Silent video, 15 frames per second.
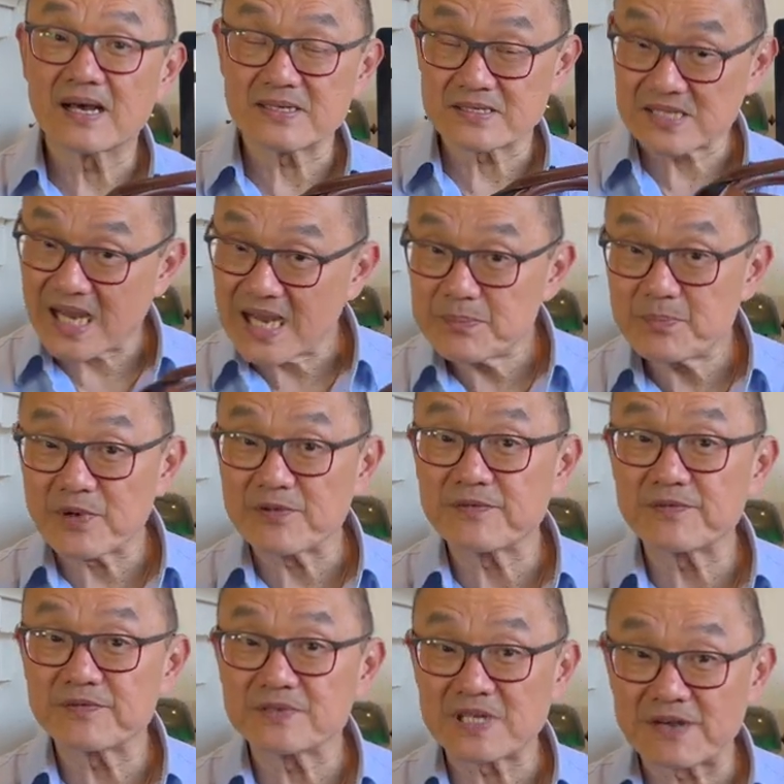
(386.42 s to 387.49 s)
type
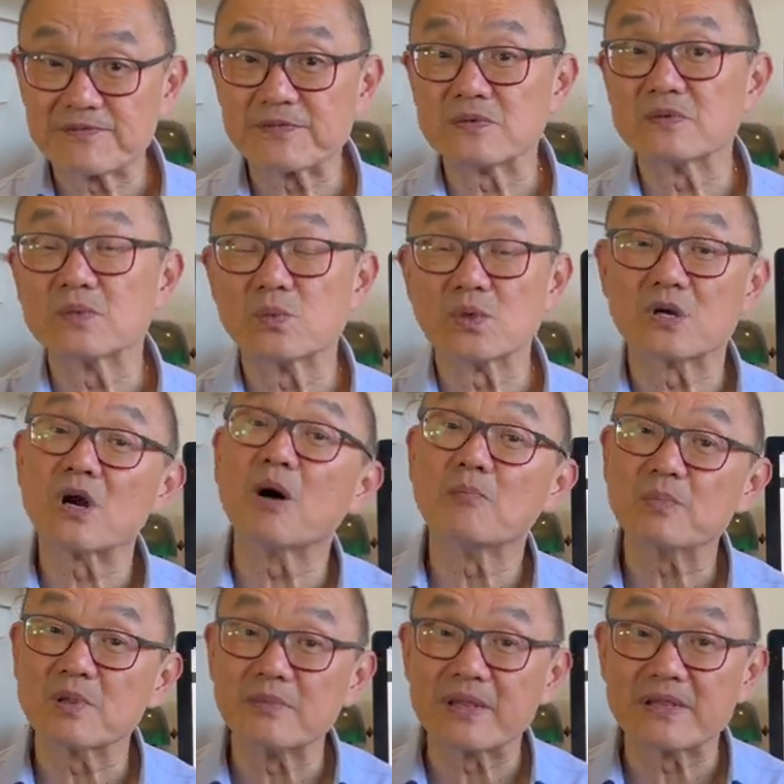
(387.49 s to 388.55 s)
of duffel will
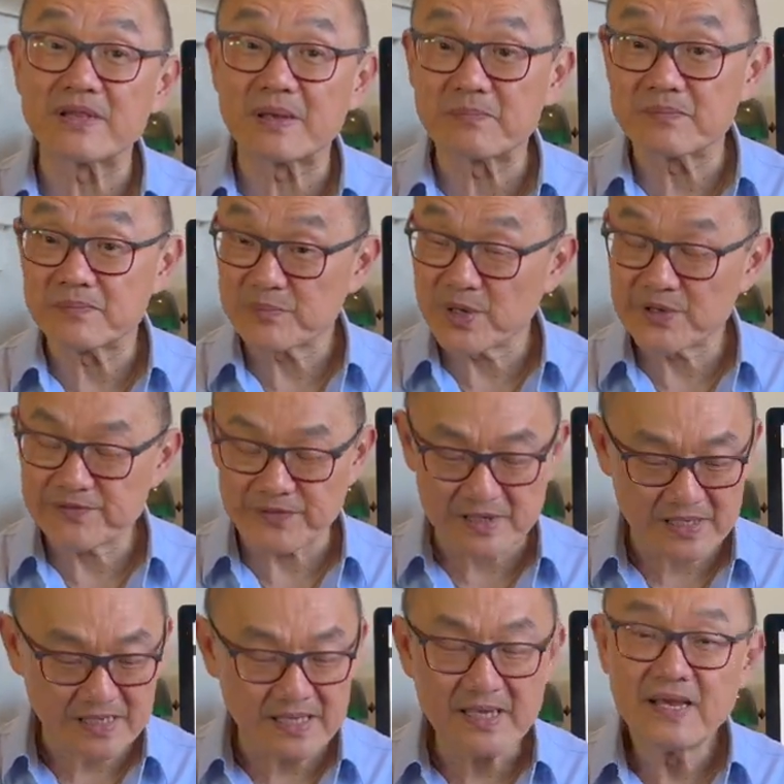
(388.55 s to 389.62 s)
complement them
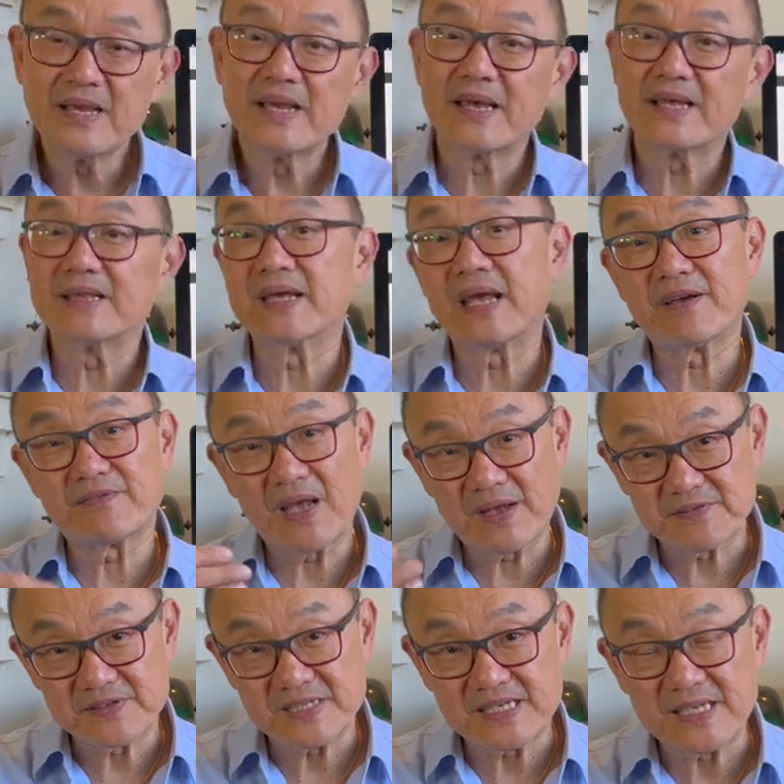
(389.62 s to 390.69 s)
perfectly. And they have
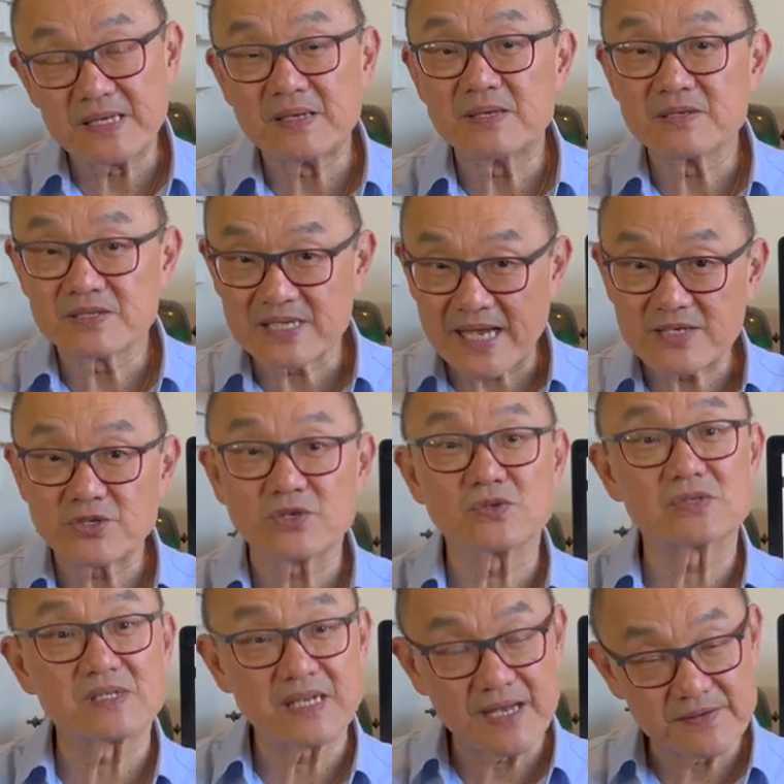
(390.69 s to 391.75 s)
FC
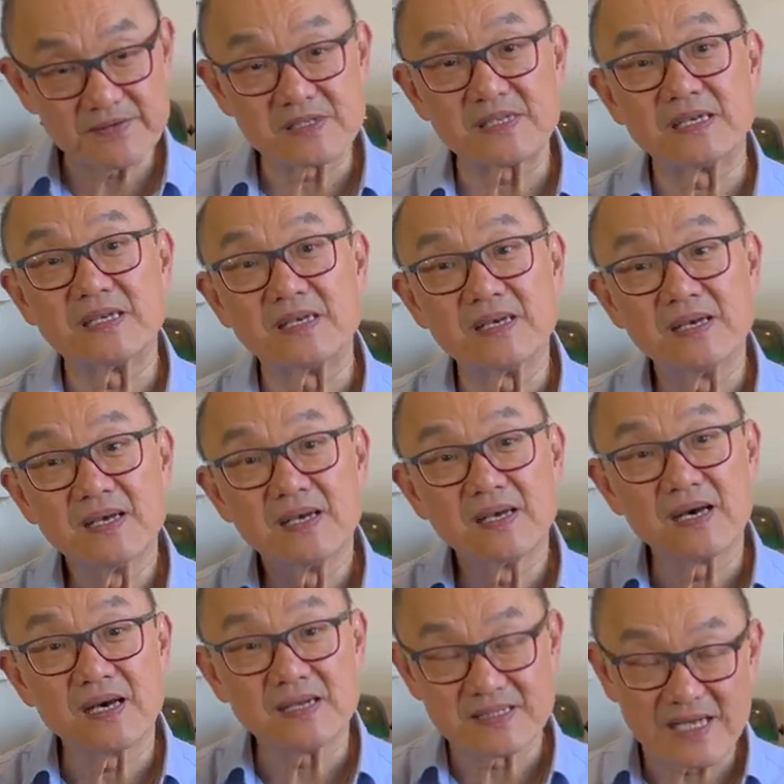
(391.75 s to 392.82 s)
satchels and FC
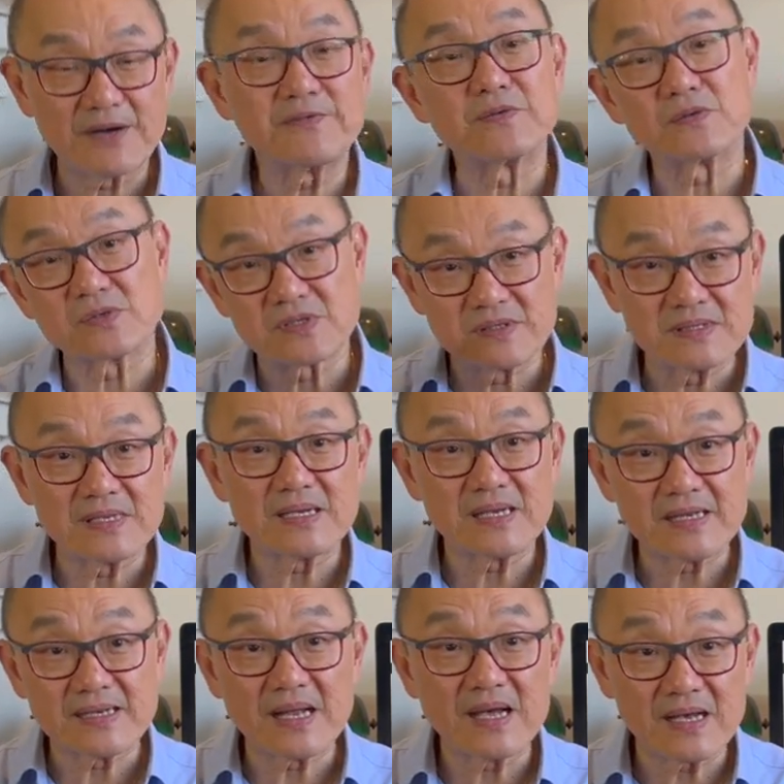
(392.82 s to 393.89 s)
duffels
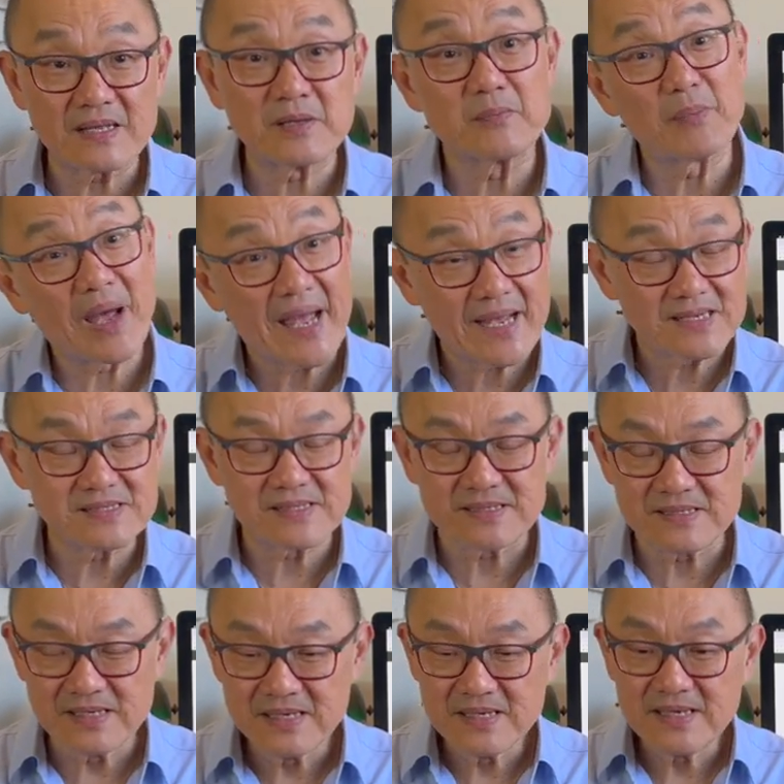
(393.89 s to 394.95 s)
and other bags
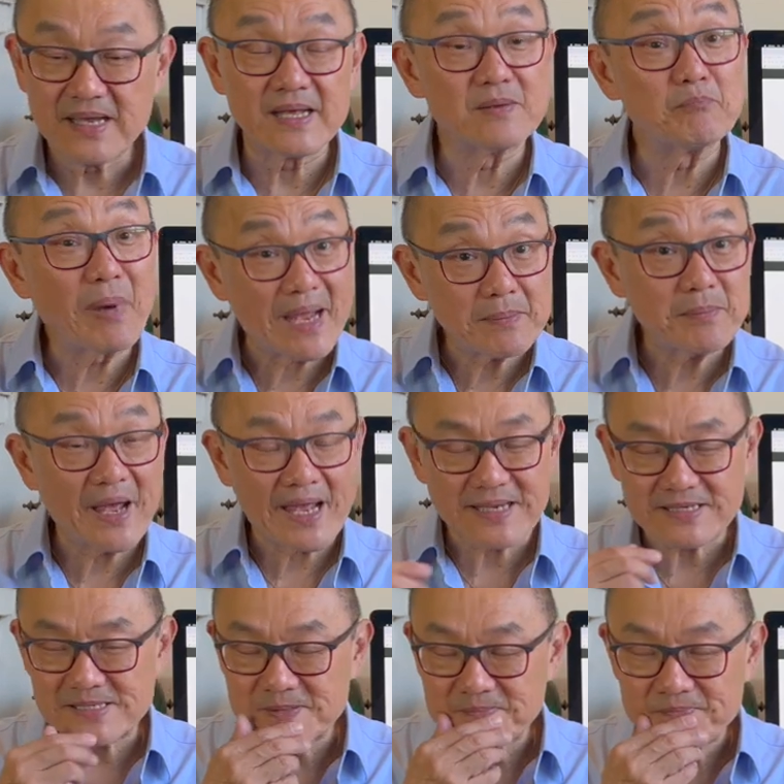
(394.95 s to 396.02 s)
and backpacks.